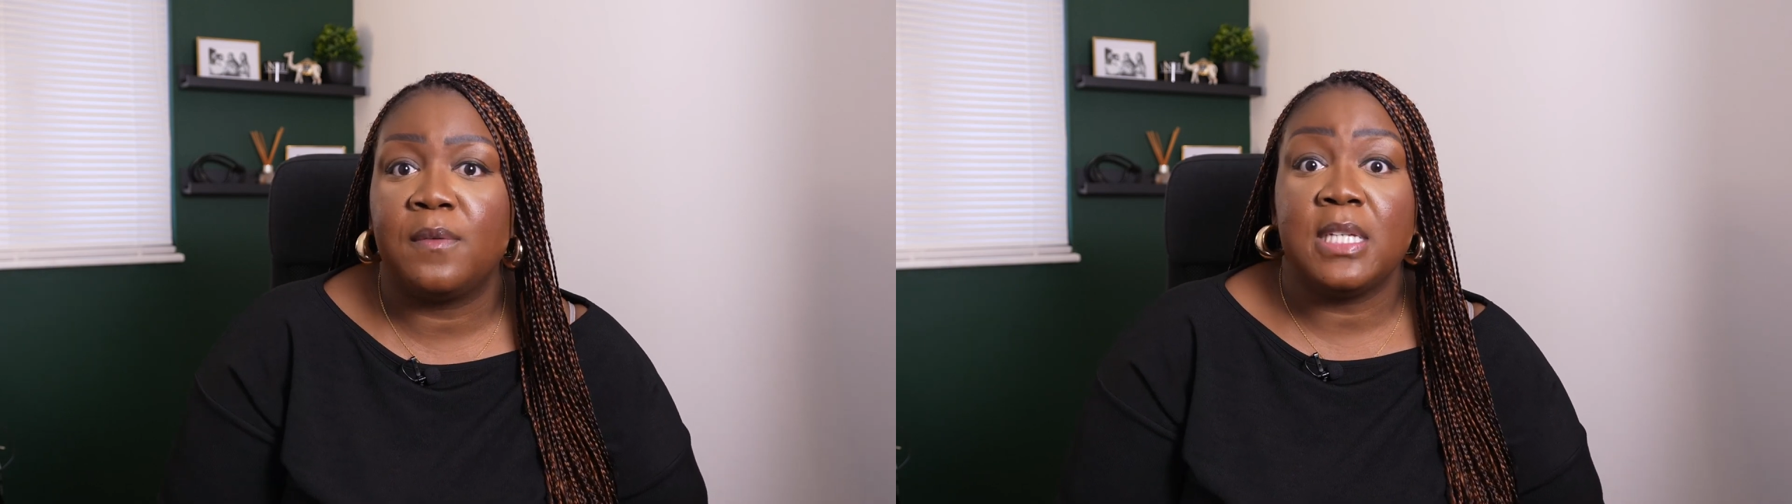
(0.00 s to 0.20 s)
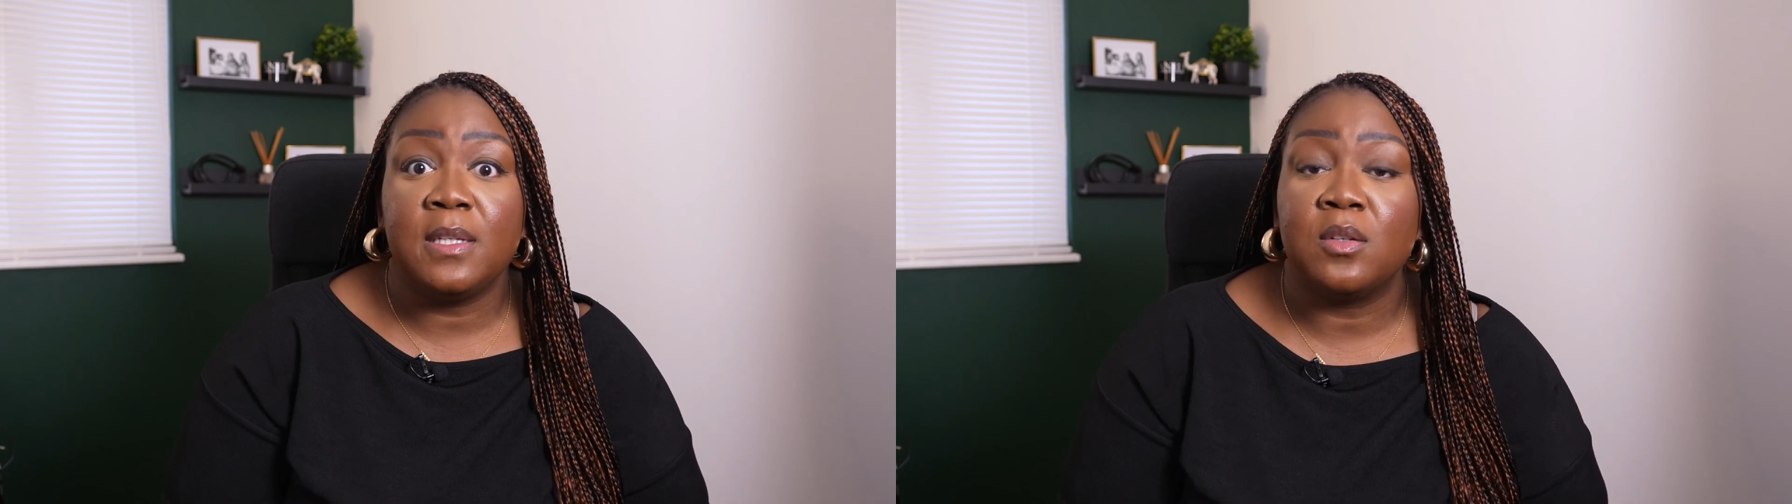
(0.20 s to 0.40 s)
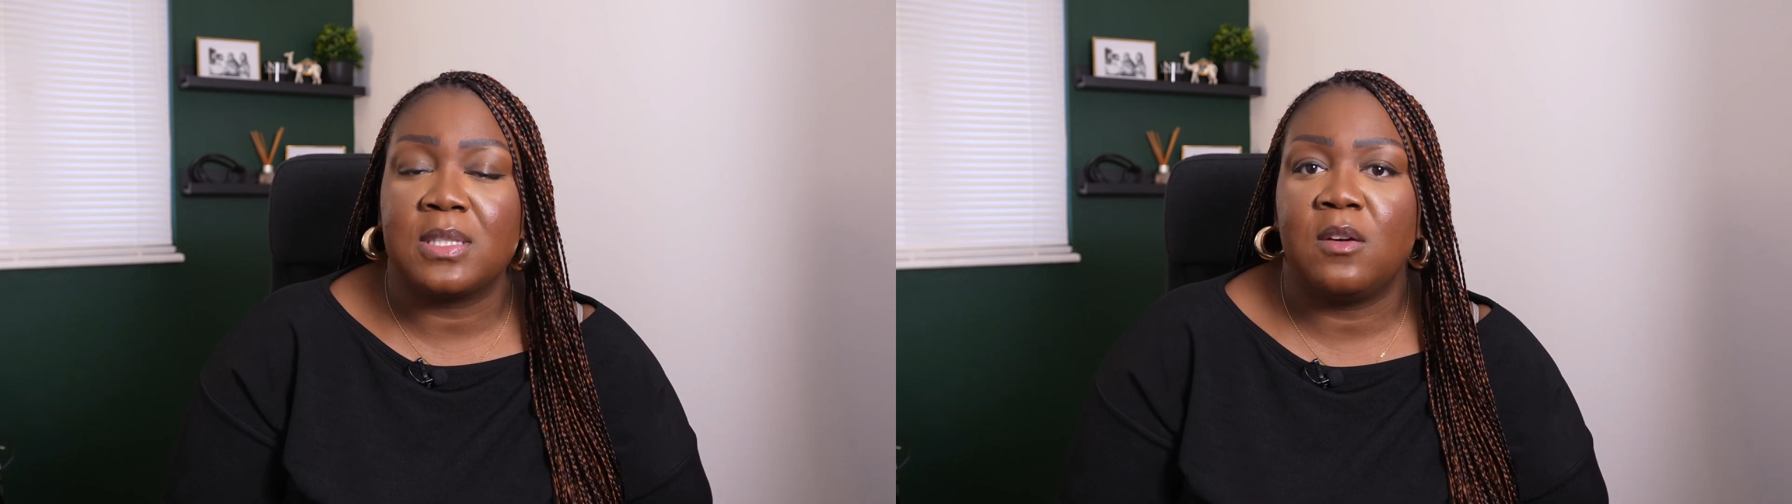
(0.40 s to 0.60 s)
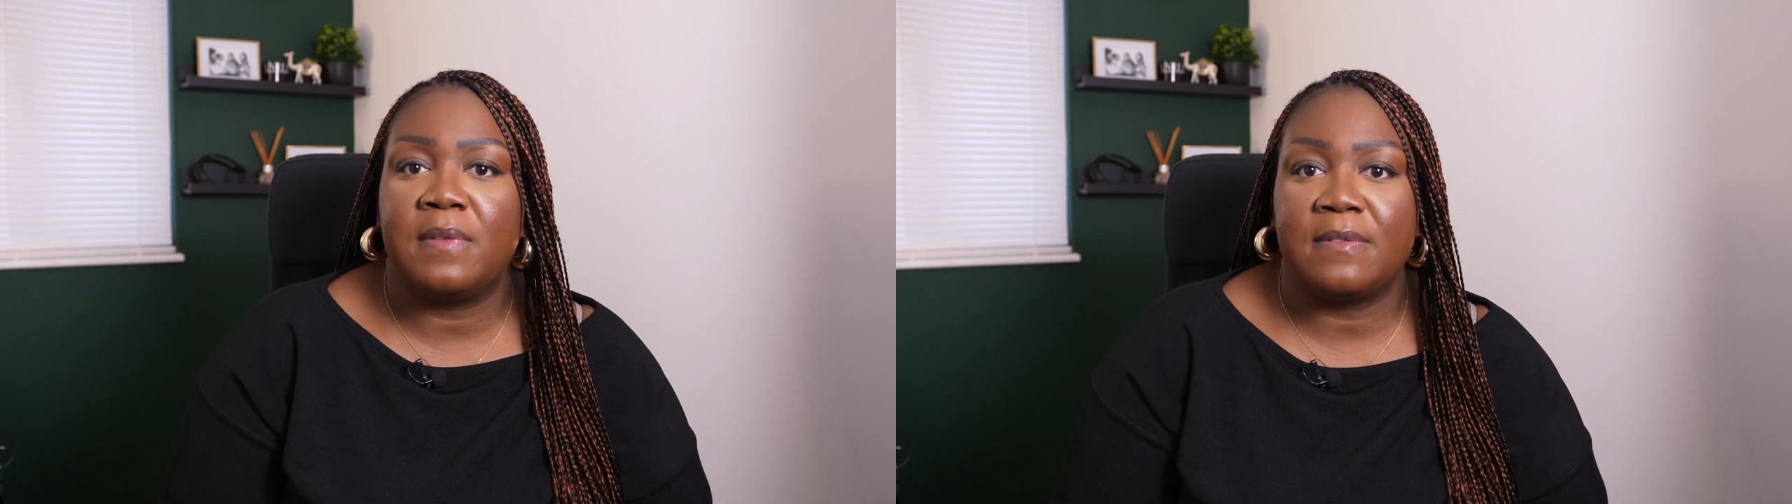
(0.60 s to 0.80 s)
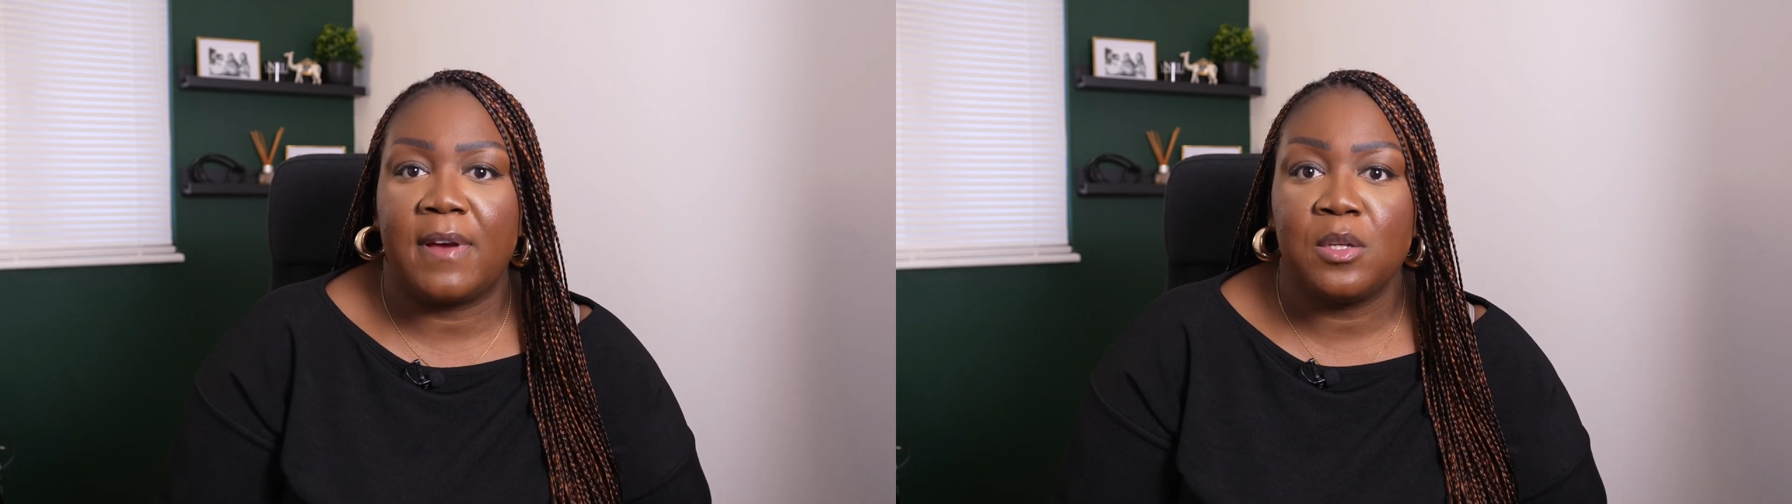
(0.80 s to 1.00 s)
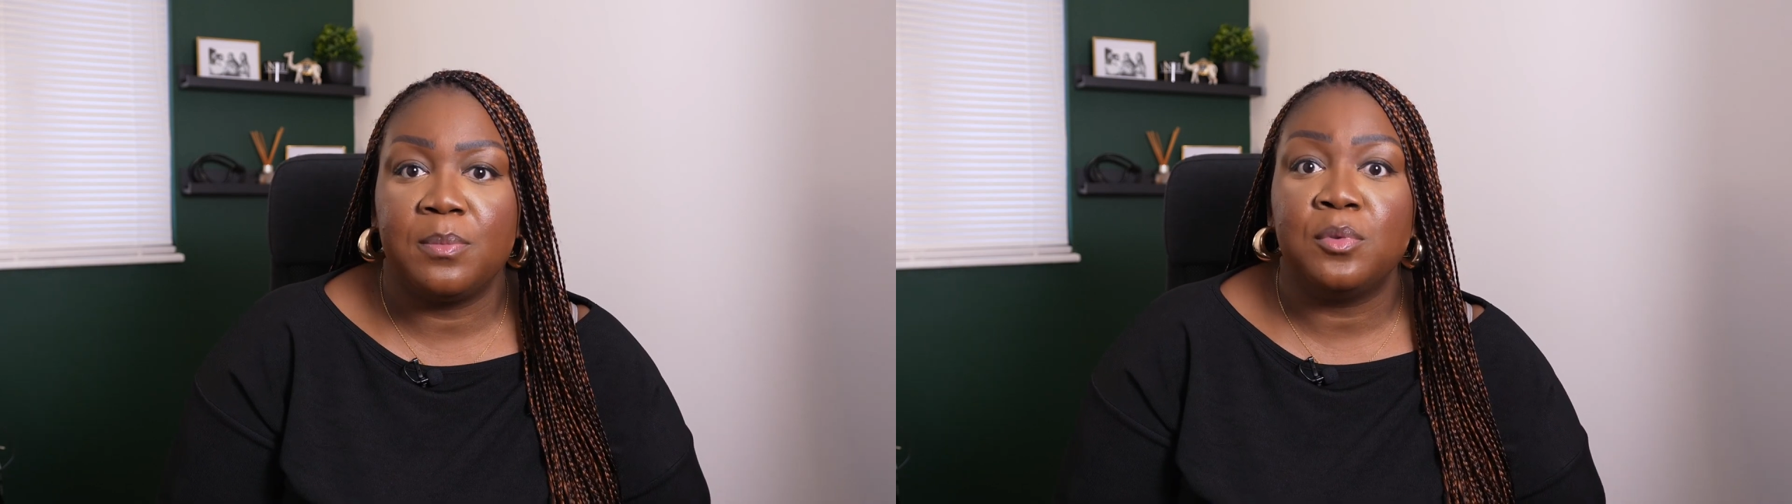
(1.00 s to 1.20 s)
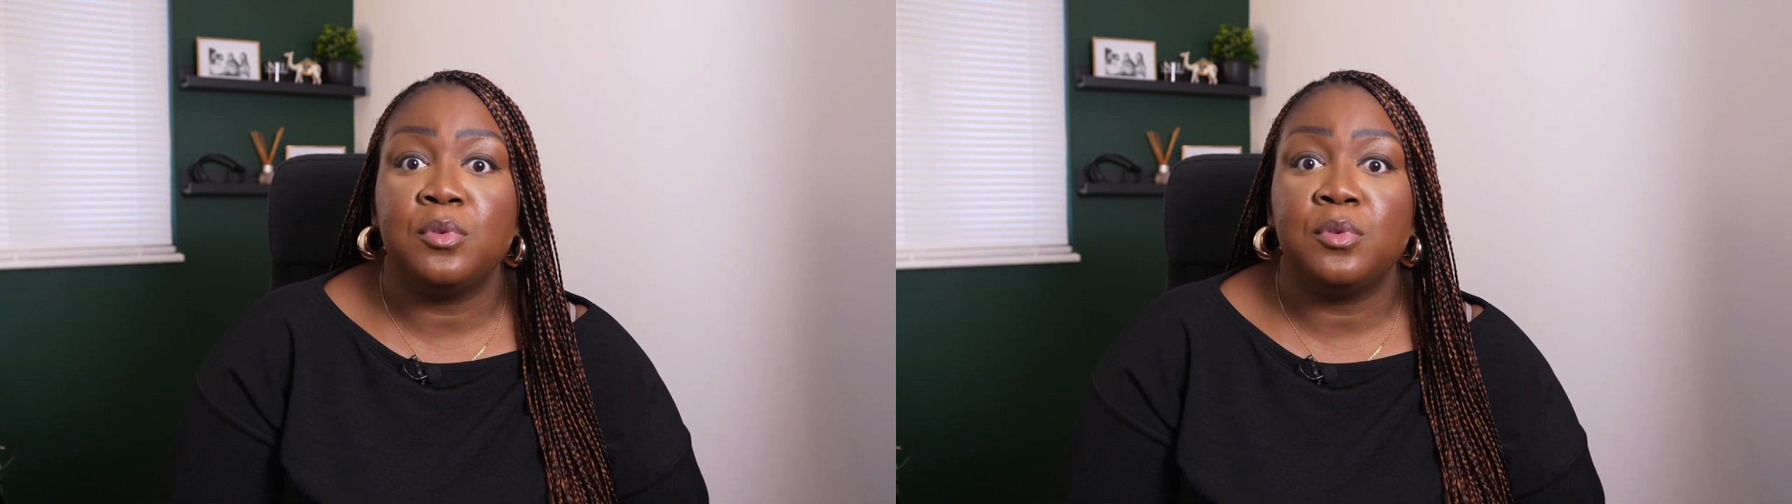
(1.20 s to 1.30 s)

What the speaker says: see yourself as valuable,